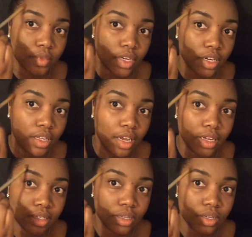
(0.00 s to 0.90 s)

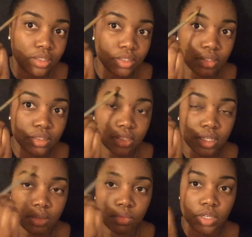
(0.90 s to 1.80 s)
hairline also, because I
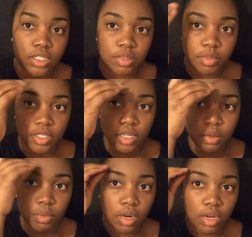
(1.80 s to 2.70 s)
don't want it to be like
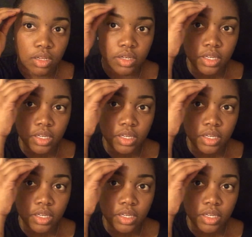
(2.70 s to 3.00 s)
one color